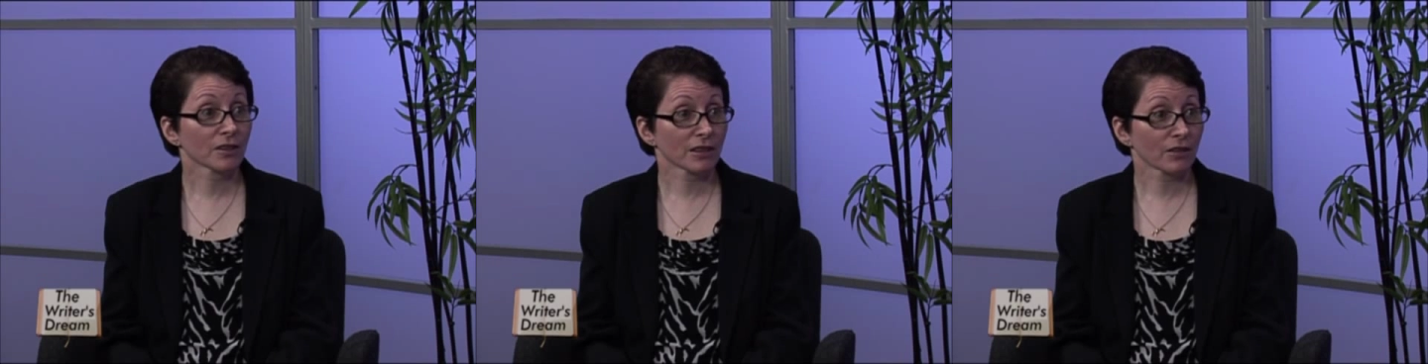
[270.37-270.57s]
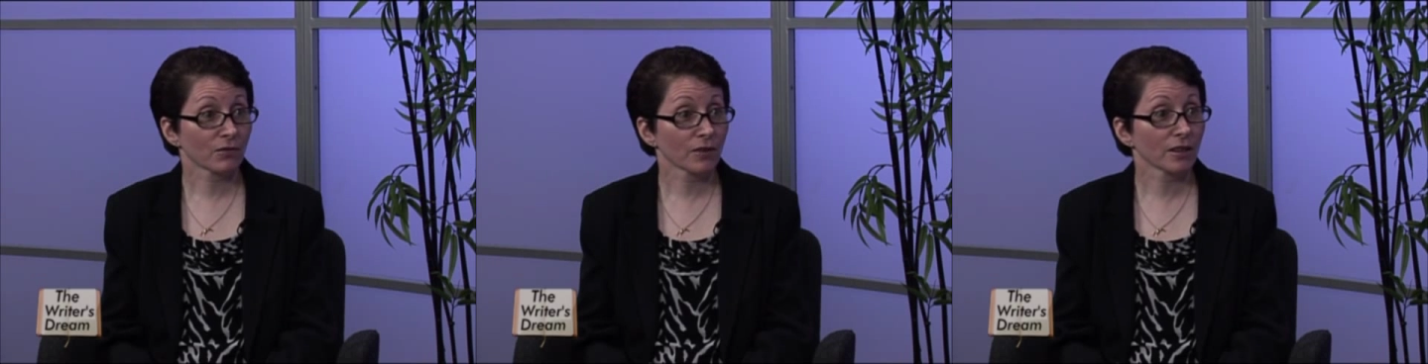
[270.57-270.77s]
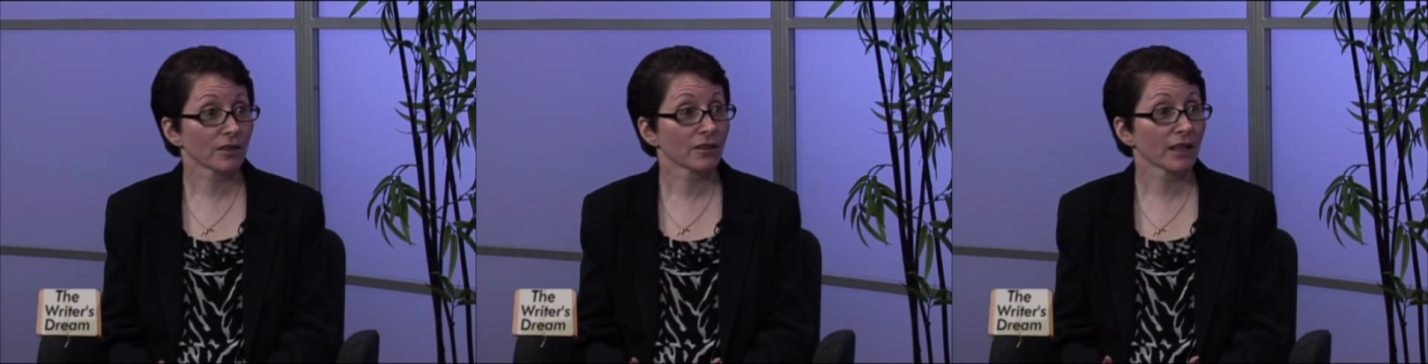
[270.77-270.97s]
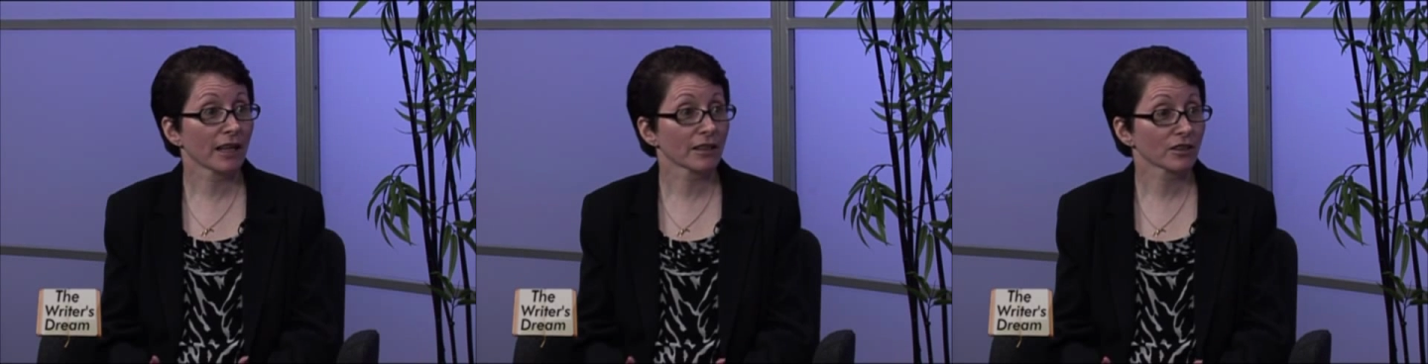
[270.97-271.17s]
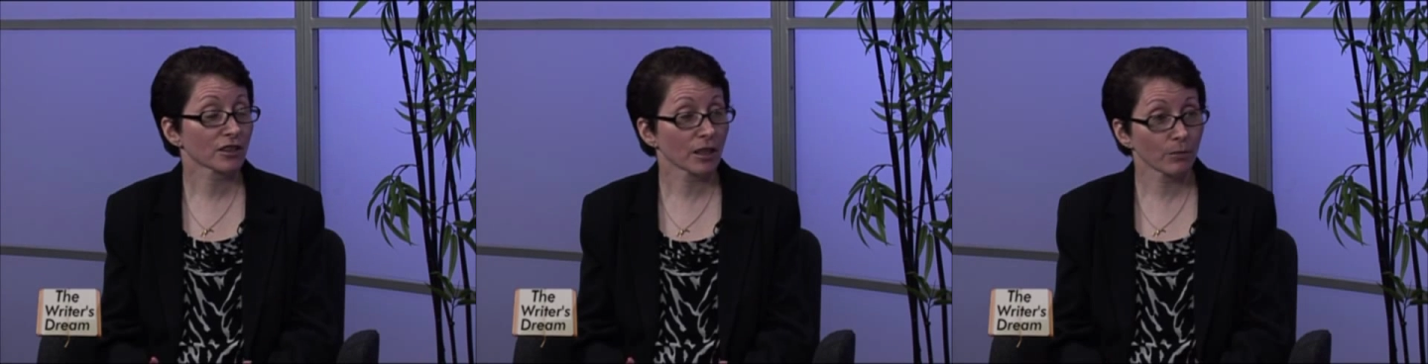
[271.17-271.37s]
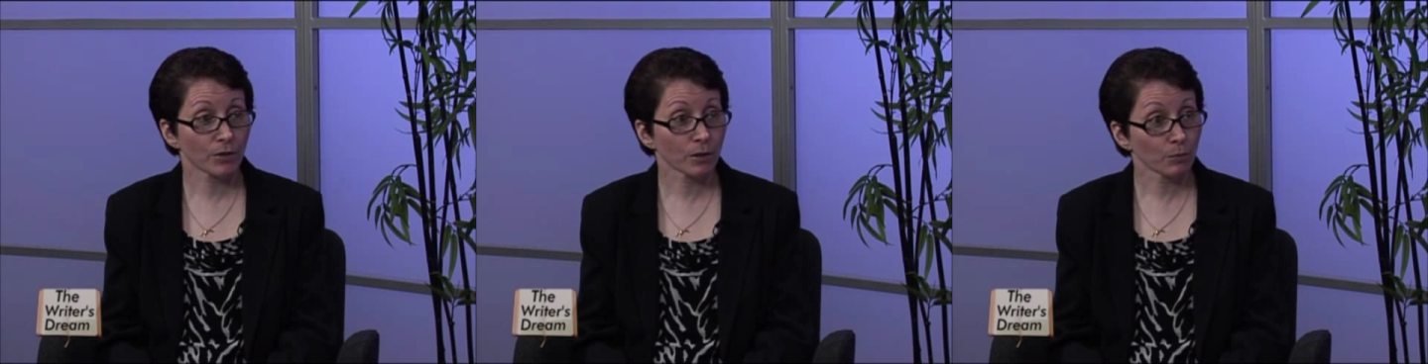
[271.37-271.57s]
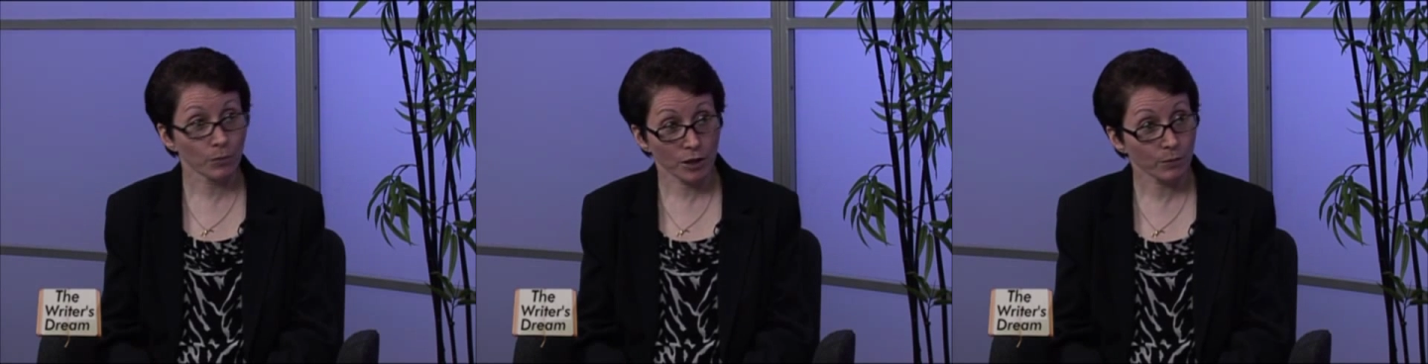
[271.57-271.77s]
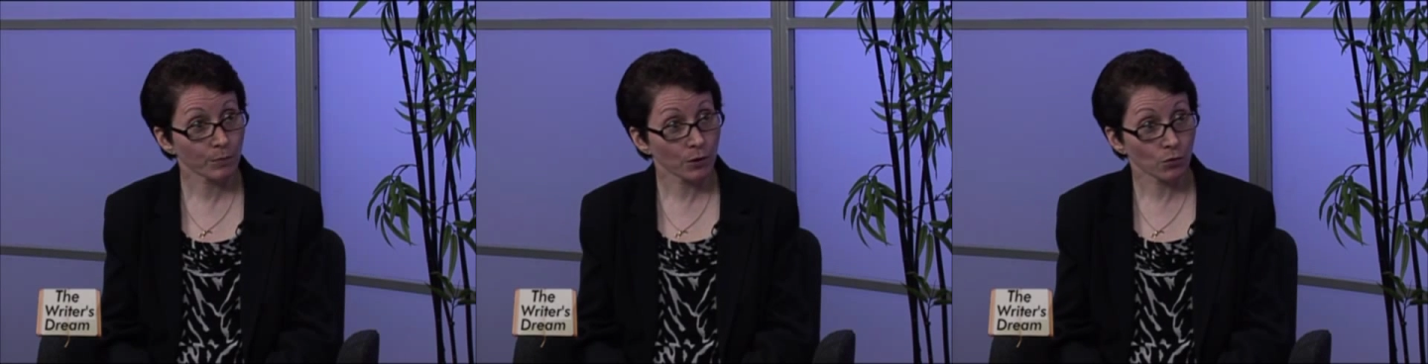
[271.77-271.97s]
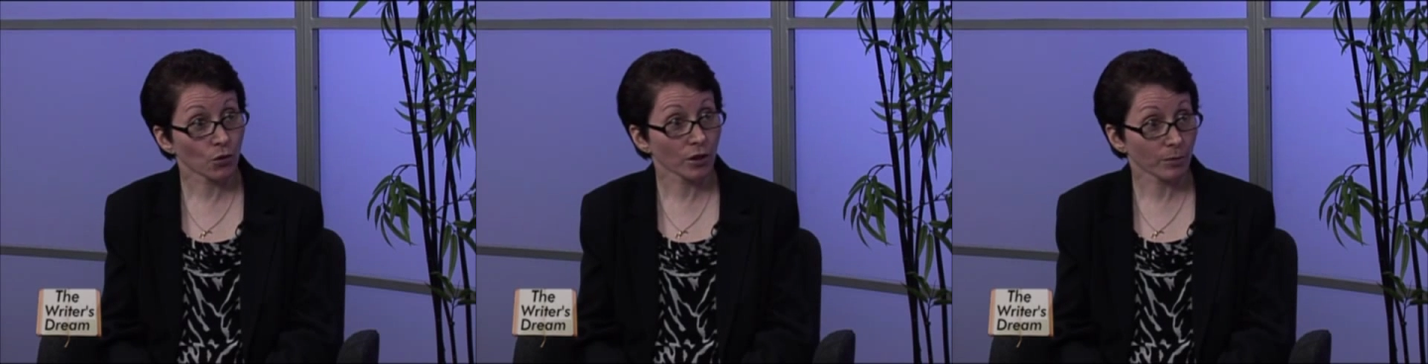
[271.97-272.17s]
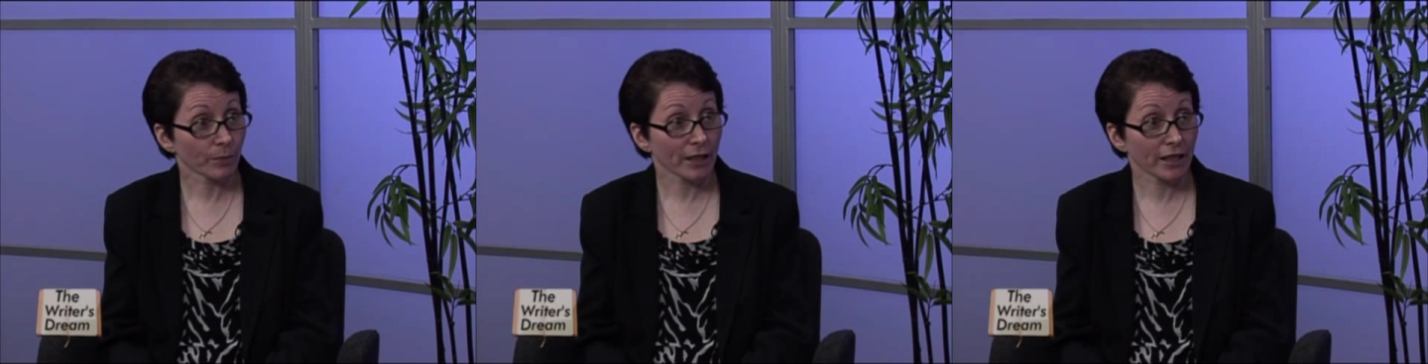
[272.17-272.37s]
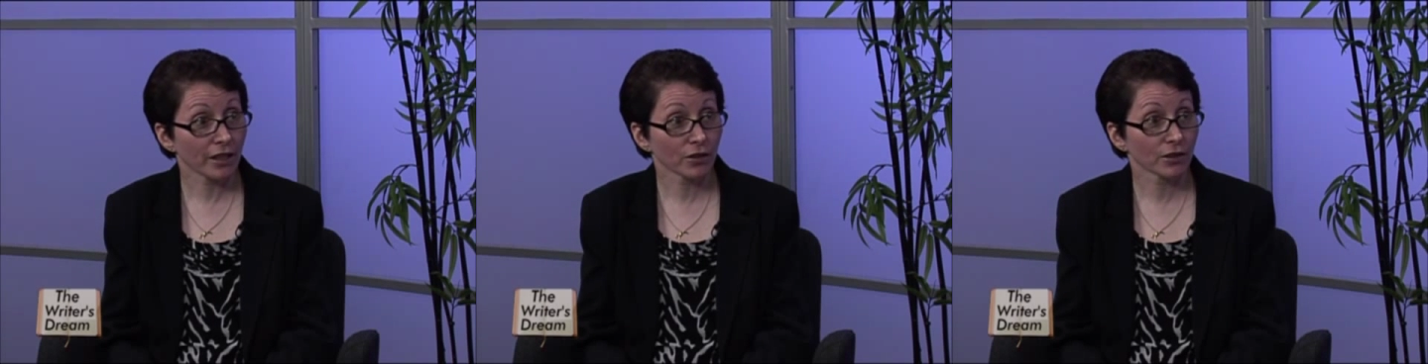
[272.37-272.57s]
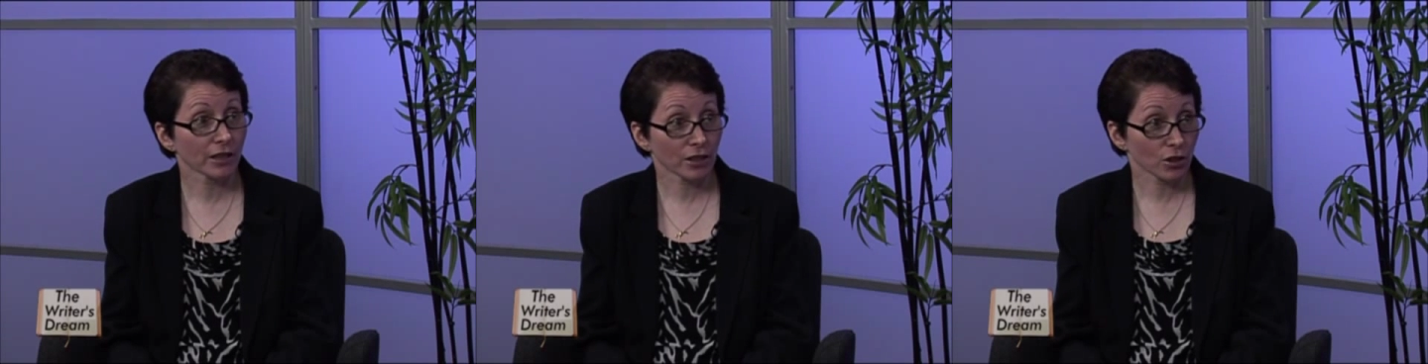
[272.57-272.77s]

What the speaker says: I figured that something must be wrong with my hearing as